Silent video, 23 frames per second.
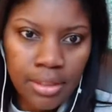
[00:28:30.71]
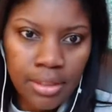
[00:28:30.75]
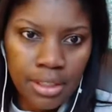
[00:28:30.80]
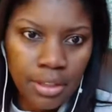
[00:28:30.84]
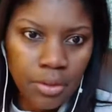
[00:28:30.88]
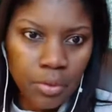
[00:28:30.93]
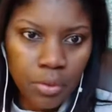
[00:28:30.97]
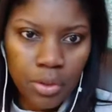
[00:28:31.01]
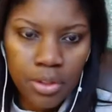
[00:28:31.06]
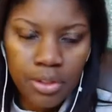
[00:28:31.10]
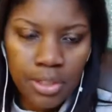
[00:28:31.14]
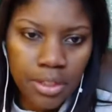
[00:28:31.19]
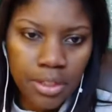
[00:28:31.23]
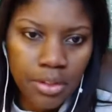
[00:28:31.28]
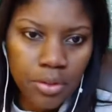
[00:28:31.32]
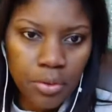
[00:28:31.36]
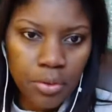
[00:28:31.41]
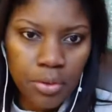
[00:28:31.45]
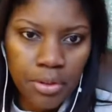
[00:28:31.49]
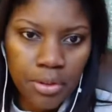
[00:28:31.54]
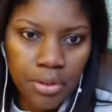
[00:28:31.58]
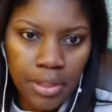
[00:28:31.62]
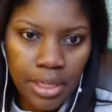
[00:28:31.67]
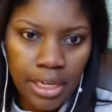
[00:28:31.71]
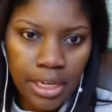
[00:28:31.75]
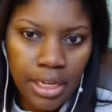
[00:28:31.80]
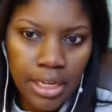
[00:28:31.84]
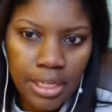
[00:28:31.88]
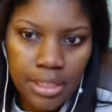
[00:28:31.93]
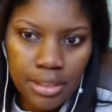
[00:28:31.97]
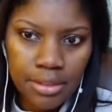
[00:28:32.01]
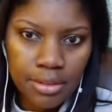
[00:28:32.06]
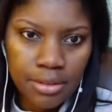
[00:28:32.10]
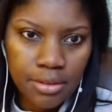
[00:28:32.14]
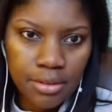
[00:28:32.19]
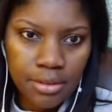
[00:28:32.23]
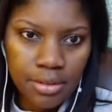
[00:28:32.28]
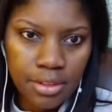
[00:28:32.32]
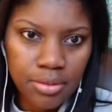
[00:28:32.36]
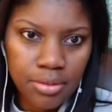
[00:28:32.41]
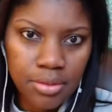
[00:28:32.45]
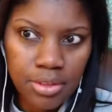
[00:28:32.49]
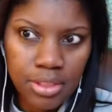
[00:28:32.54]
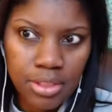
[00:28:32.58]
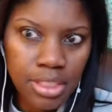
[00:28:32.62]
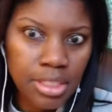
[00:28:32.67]
They don't want to let go of their hate to
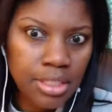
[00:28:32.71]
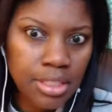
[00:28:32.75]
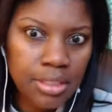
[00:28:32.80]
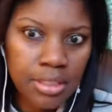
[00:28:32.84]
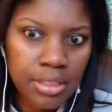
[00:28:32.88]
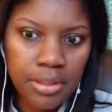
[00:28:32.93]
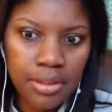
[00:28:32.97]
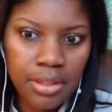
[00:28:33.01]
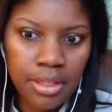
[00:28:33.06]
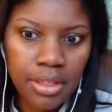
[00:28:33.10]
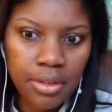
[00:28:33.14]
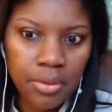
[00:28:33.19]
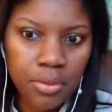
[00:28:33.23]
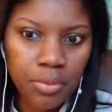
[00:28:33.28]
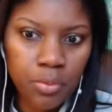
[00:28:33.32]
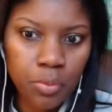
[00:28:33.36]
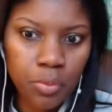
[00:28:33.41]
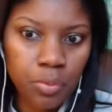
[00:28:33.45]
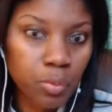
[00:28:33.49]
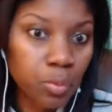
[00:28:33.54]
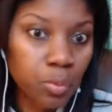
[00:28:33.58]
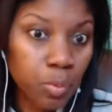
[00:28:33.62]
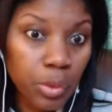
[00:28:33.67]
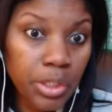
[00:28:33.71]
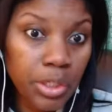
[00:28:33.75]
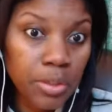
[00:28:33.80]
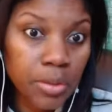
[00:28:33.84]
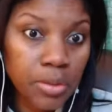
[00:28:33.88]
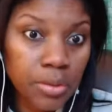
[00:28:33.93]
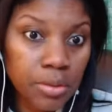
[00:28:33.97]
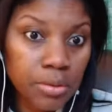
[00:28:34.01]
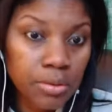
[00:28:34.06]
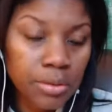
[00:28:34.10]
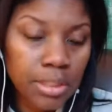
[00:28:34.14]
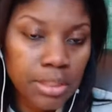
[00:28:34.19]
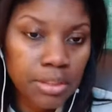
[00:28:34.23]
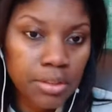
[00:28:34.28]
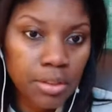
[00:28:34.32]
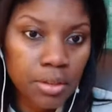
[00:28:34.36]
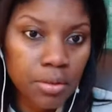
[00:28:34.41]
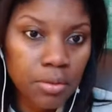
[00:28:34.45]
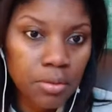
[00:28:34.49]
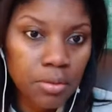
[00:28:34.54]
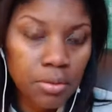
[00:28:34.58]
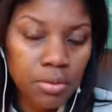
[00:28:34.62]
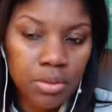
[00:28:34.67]
see anything real. They
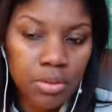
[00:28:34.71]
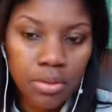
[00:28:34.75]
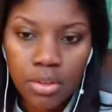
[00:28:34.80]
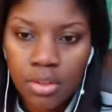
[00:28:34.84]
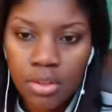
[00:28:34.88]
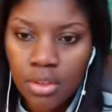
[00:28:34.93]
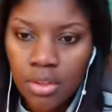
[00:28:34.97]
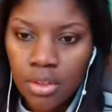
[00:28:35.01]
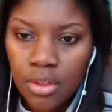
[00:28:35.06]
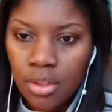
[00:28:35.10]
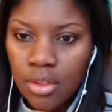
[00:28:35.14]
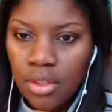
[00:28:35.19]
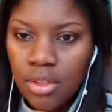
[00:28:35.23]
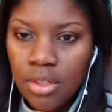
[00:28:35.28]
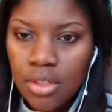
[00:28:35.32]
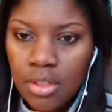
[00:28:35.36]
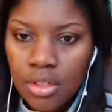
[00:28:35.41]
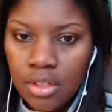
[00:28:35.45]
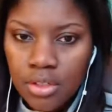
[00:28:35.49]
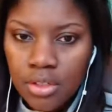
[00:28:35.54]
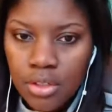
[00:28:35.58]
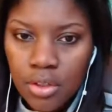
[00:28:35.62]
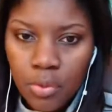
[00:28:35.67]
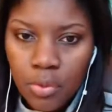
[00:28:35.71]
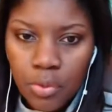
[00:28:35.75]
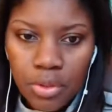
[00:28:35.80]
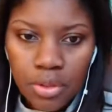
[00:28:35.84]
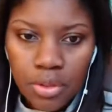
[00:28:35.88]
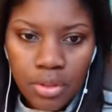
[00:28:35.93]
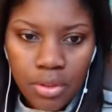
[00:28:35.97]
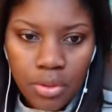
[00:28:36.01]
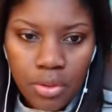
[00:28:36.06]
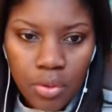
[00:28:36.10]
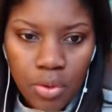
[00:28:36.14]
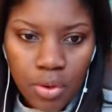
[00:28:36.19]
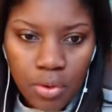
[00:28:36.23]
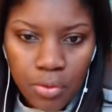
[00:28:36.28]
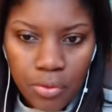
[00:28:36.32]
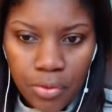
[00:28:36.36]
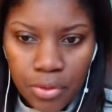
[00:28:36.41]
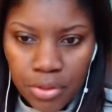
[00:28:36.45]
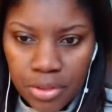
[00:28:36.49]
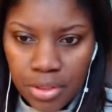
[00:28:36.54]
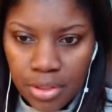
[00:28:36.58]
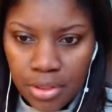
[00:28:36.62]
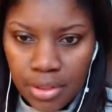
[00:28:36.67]
don't. So we're going to go
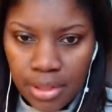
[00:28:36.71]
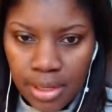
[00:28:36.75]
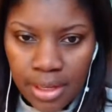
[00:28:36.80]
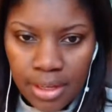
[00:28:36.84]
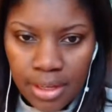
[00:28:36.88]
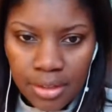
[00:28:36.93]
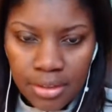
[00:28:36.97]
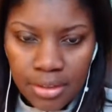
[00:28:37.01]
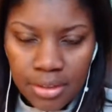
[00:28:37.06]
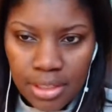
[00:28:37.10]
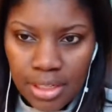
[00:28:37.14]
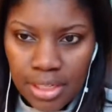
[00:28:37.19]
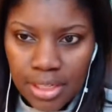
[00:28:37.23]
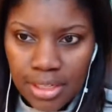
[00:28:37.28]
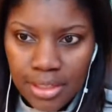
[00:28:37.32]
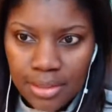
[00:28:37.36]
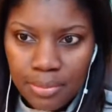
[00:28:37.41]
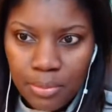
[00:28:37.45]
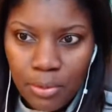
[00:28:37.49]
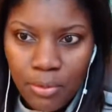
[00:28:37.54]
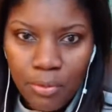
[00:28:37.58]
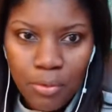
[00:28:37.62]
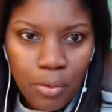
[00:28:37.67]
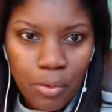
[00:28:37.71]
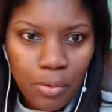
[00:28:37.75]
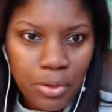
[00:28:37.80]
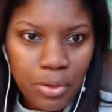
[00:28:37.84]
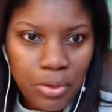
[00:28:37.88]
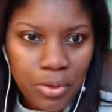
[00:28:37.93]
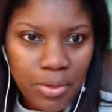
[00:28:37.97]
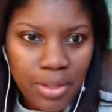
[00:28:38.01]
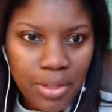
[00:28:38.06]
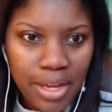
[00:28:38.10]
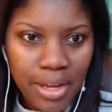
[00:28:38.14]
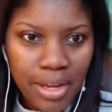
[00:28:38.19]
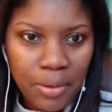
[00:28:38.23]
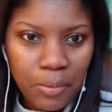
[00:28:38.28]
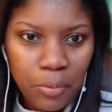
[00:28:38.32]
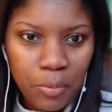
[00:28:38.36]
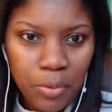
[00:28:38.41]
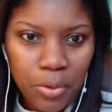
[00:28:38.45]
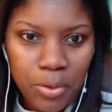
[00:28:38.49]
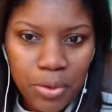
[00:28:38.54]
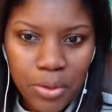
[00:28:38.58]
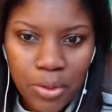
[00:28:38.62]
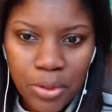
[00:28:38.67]
over to that. And before we do that,
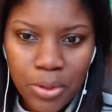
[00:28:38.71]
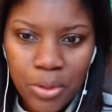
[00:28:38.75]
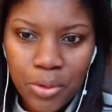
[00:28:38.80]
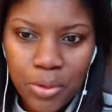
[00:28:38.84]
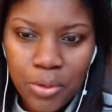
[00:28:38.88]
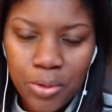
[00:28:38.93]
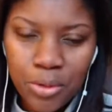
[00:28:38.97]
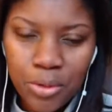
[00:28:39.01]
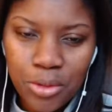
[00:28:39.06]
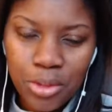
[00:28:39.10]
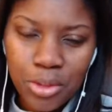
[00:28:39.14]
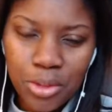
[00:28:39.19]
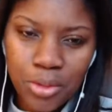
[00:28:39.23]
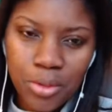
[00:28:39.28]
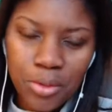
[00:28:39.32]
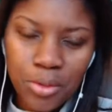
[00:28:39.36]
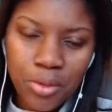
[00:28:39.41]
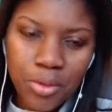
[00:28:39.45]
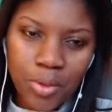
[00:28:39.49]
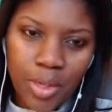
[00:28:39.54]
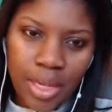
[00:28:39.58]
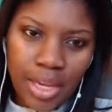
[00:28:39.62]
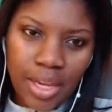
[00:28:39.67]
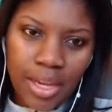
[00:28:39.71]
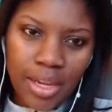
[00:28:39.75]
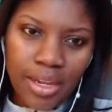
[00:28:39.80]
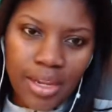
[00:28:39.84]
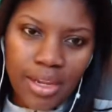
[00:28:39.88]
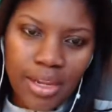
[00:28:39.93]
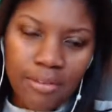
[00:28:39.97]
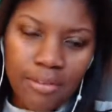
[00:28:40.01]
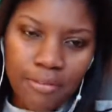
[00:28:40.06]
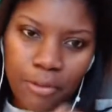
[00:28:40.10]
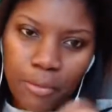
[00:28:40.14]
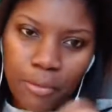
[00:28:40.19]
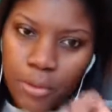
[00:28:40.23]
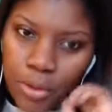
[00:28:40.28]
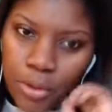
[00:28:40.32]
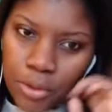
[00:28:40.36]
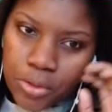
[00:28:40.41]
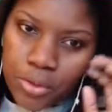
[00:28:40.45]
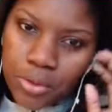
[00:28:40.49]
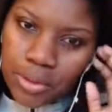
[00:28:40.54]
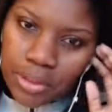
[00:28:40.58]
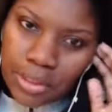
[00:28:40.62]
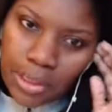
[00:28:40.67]
we're going to go to a
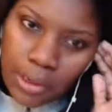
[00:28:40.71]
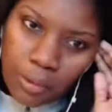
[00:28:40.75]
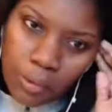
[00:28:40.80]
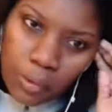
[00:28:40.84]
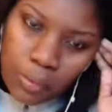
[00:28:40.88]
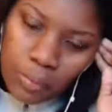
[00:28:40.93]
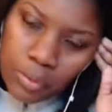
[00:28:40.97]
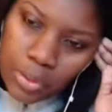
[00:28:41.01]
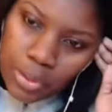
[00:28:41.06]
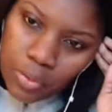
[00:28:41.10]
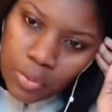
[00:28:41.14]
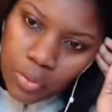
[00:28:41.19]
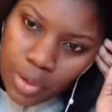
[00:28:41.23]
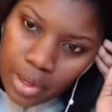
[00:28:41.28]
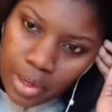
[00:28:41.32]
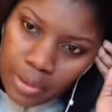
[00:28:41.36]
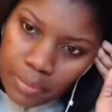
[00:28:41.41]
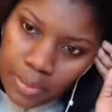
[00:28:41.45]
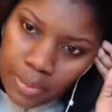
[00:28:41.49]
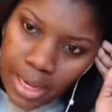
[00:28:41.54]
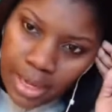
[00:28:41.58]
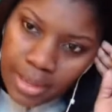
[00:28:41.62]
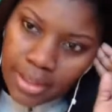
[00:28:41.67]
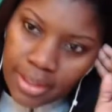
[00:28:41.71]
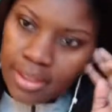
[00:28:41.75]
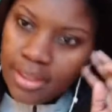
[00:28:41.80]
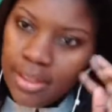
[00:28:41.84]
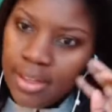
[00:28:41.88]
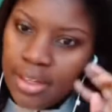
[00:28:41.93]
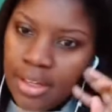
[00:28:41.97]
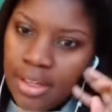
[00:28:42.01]
infomercial and I will be right back.